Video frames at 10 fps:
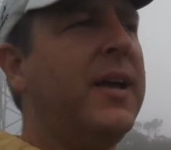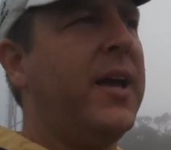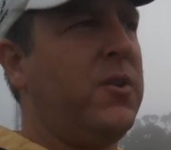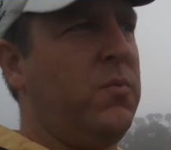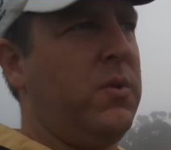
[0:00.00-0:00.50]

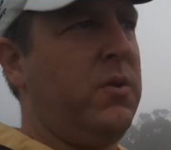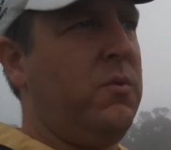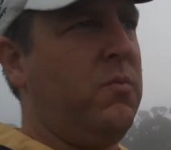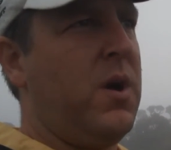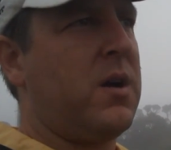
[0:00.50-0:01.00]
And
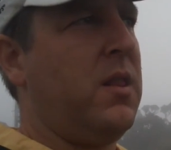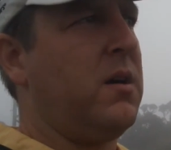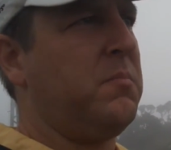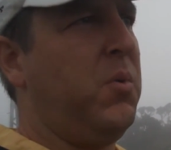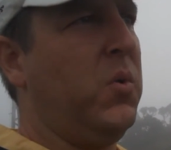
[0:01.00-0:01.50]
you walk
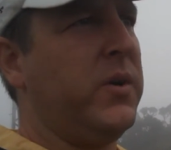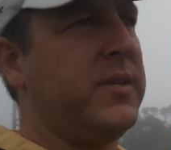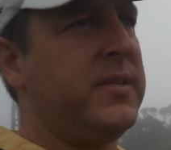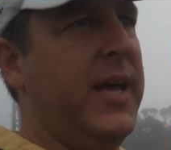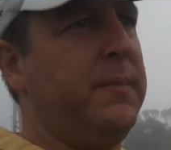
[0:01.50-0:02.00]
along
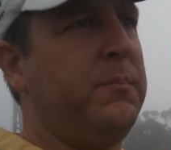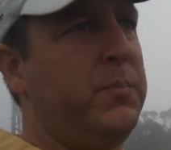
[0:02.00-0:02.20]
boards that